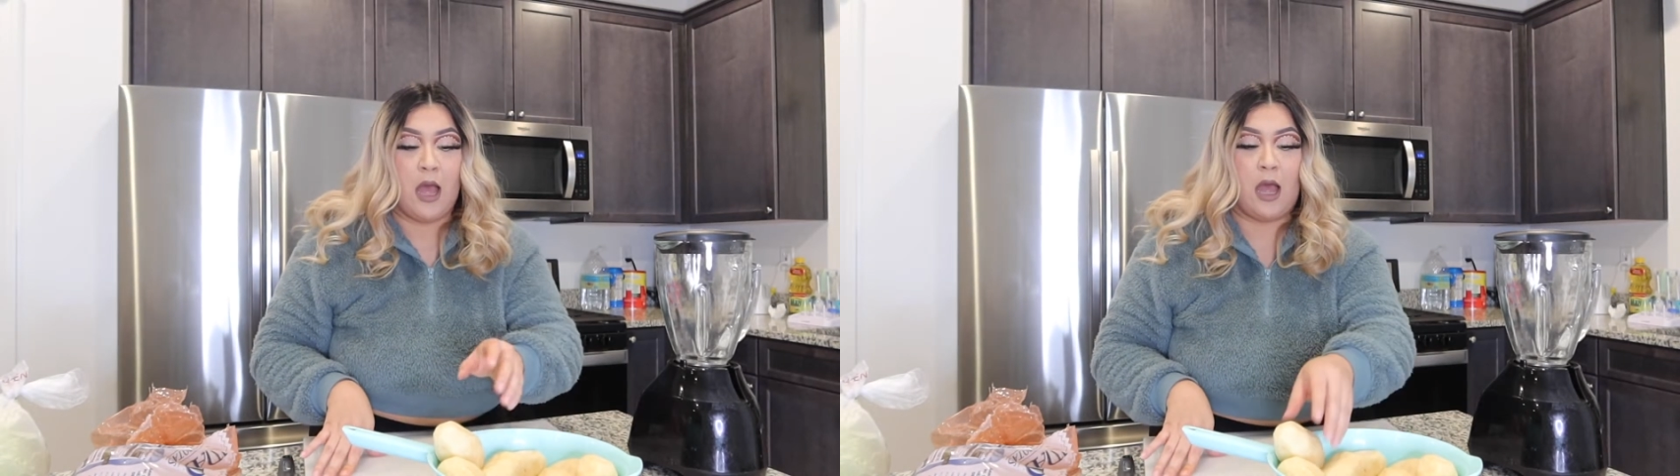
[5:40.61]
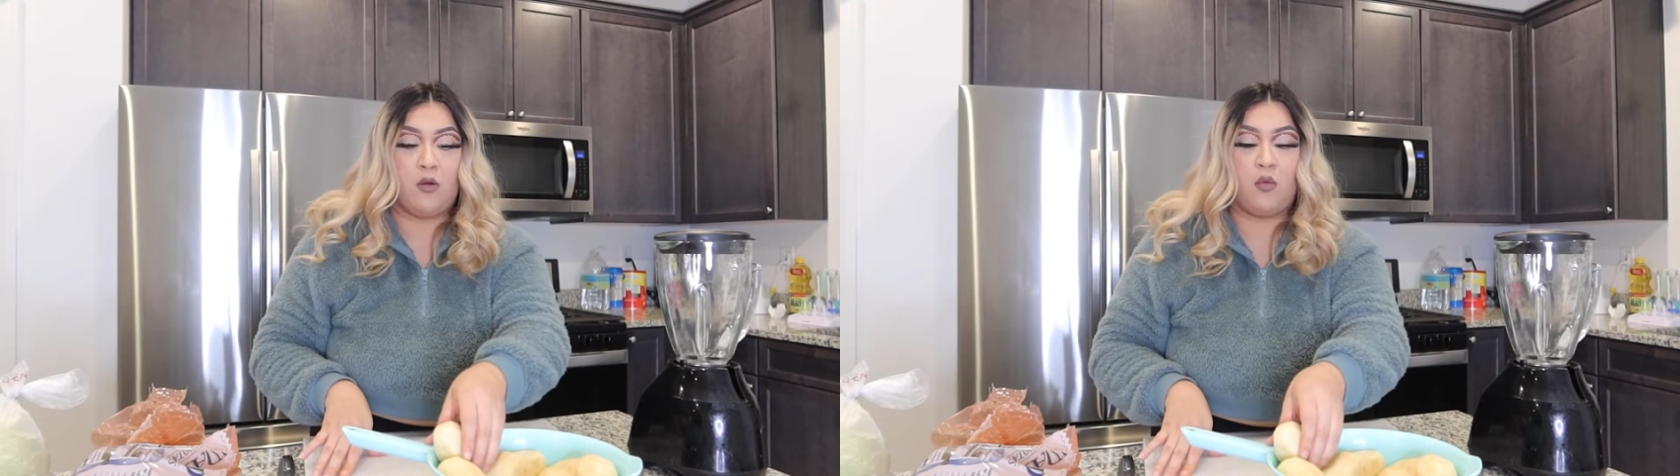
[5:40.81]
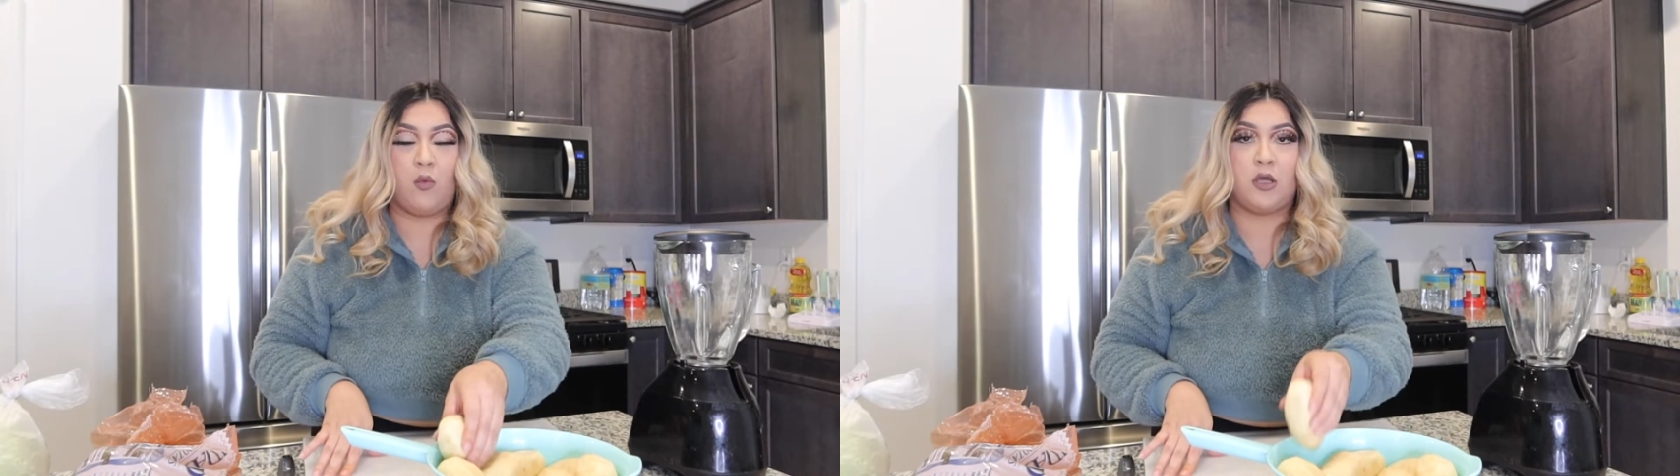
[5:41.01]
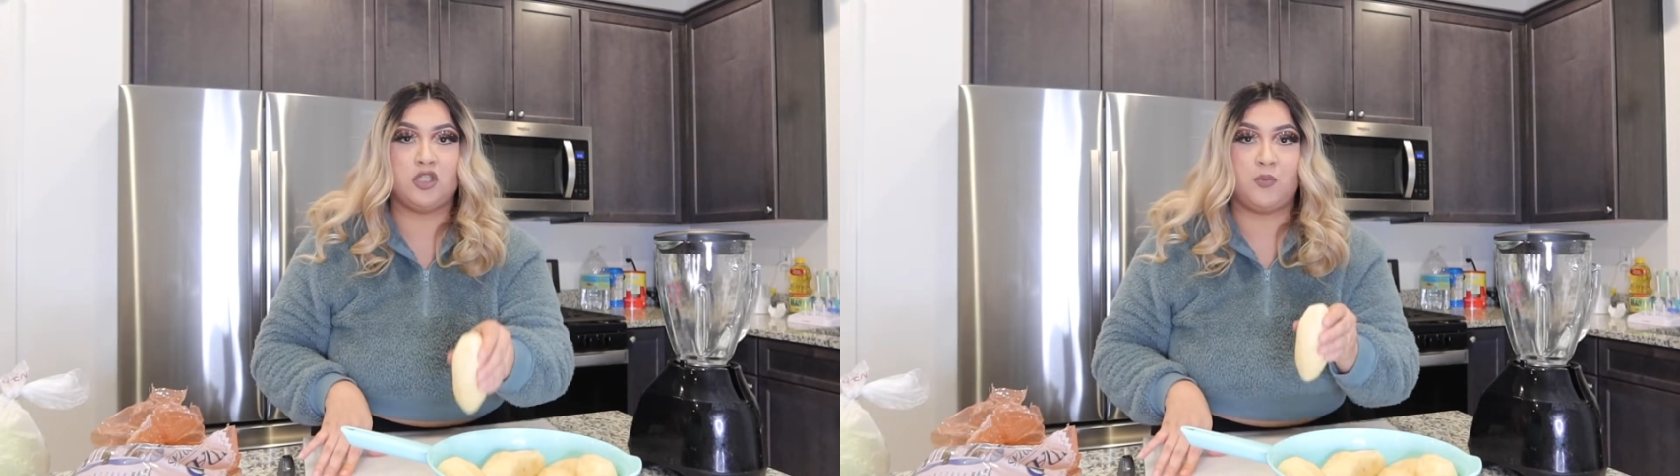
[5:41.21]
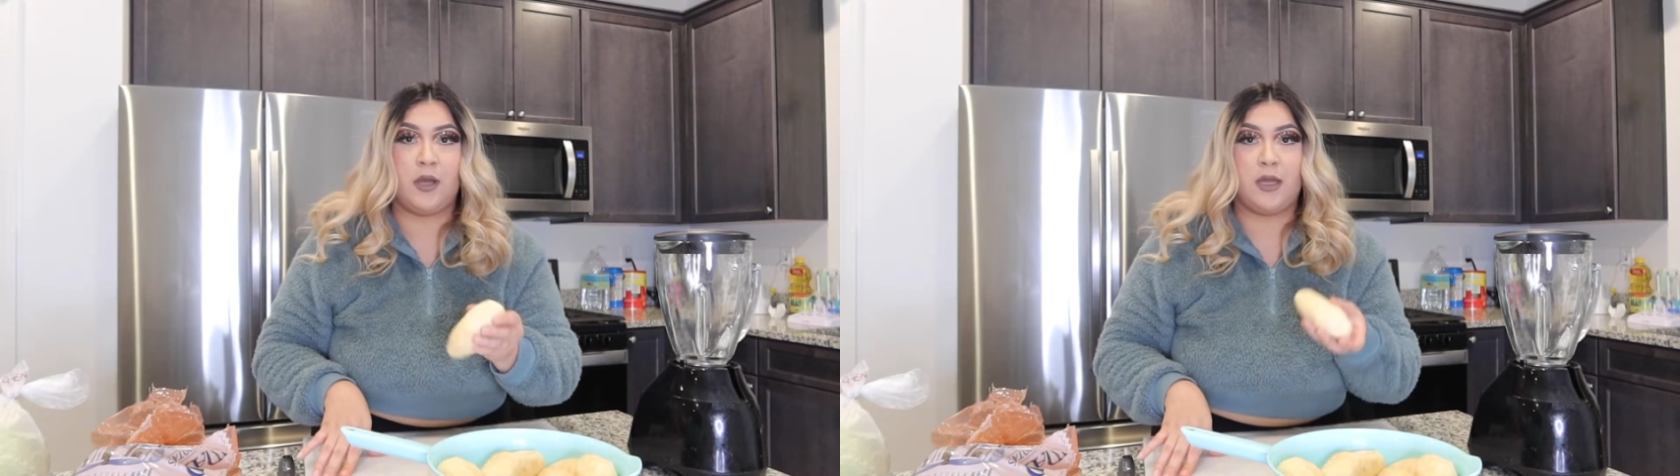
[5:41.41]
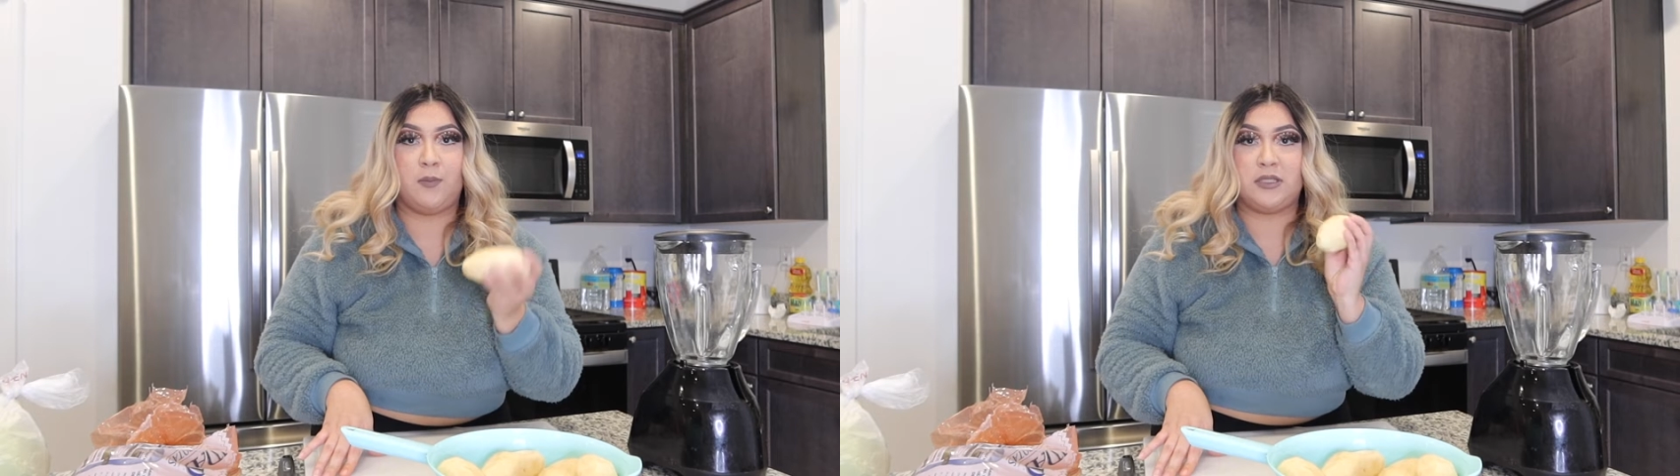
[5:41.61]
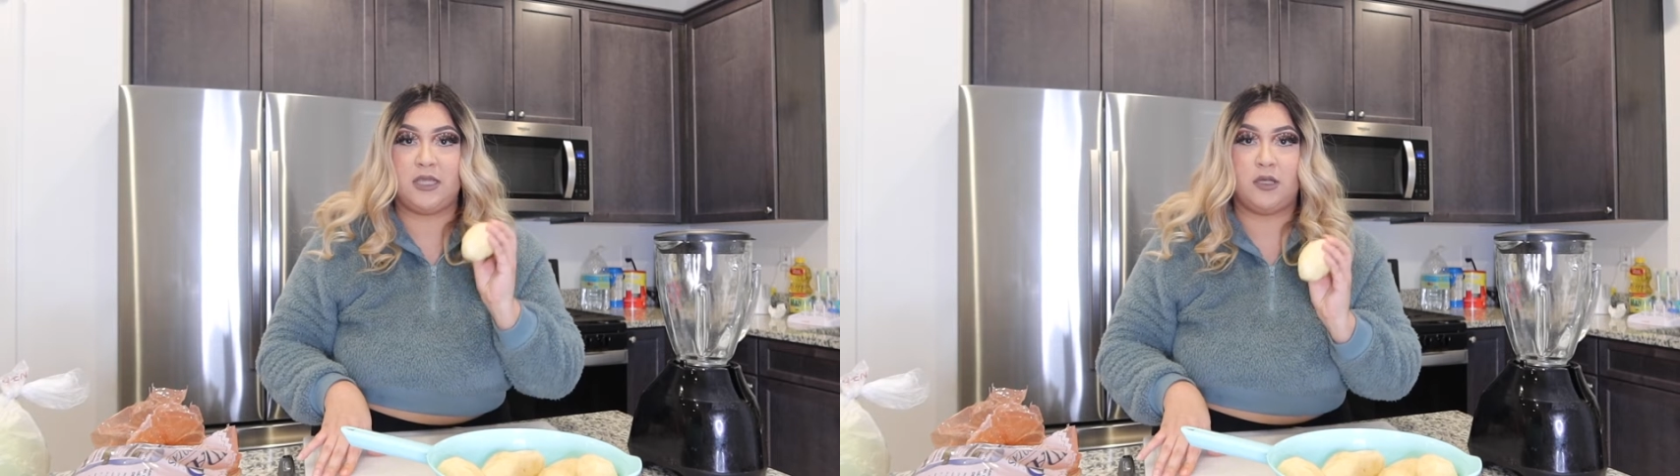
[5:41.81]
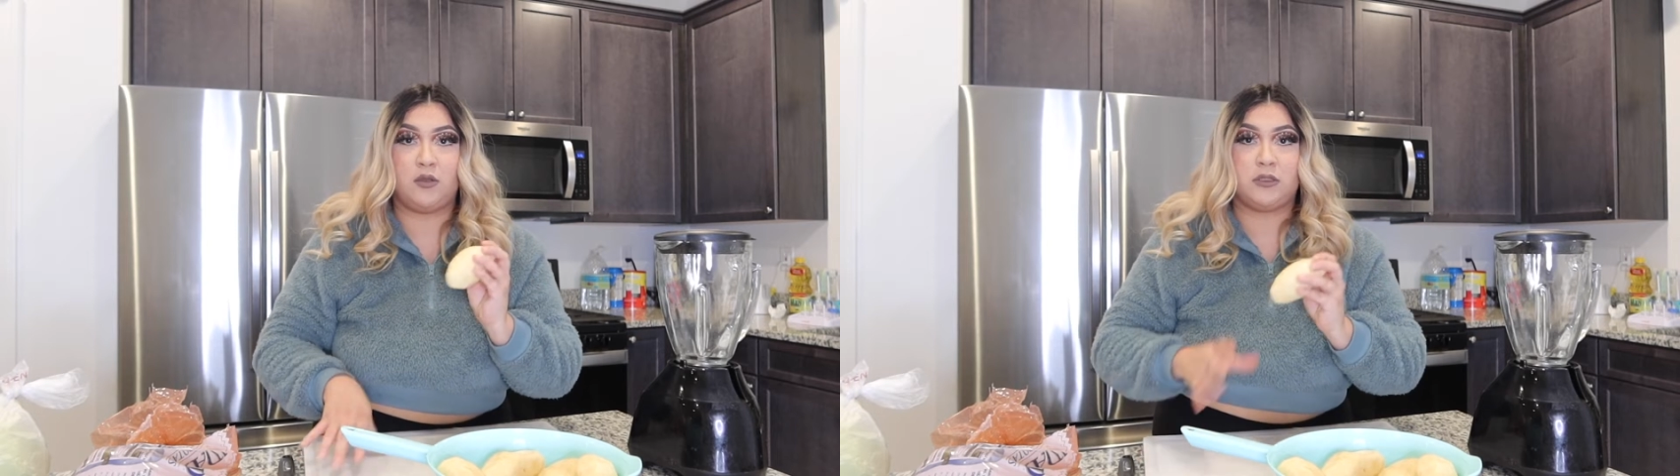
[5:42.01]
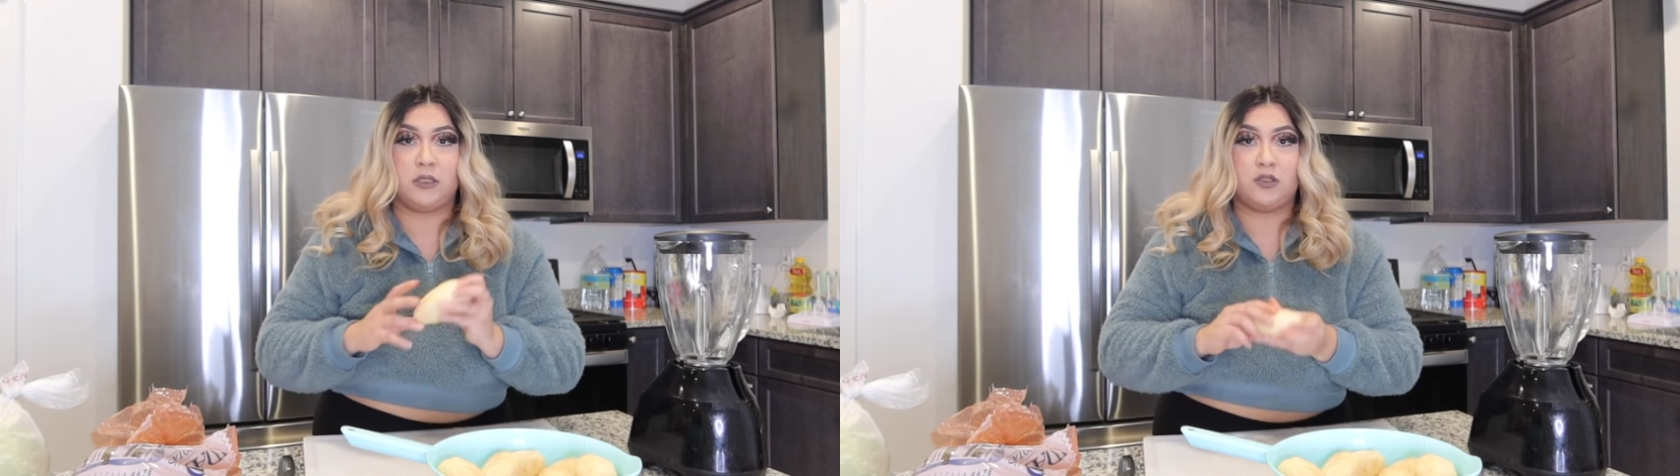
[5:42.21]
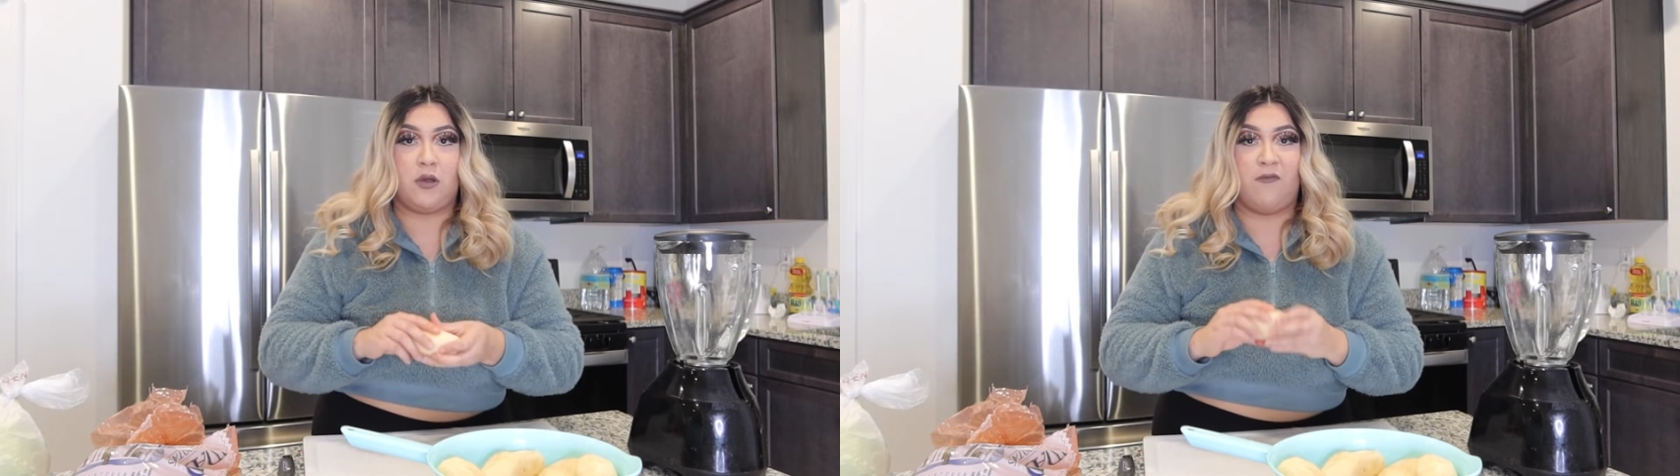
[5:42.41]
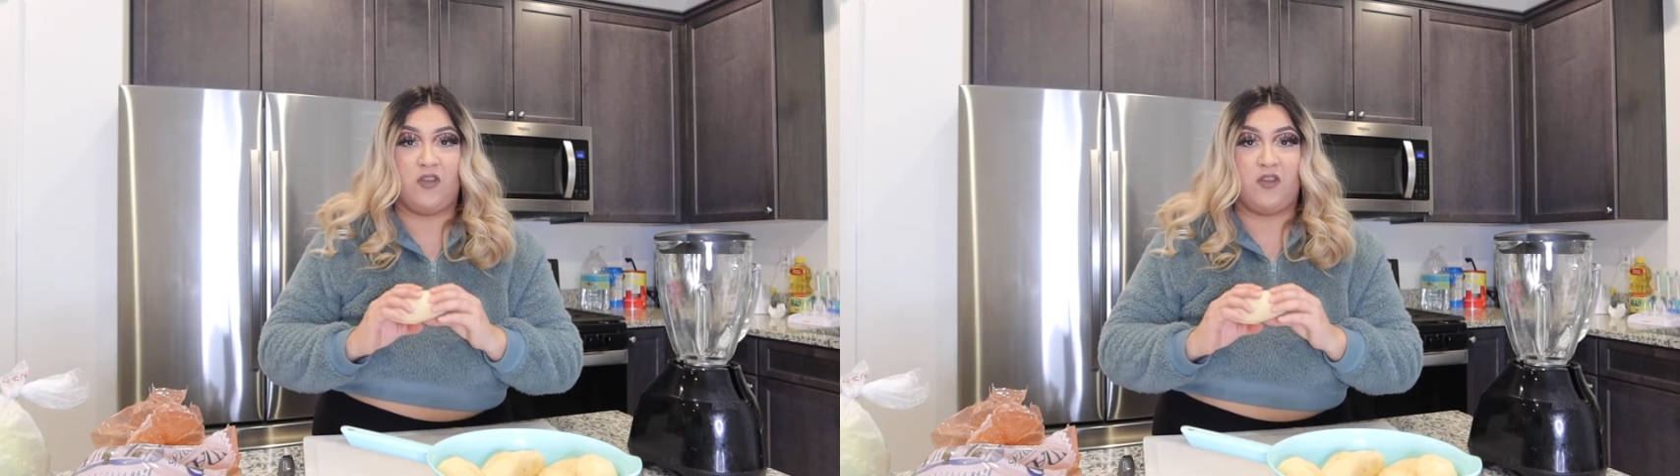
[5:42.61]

I don't wash my potatoes until I'm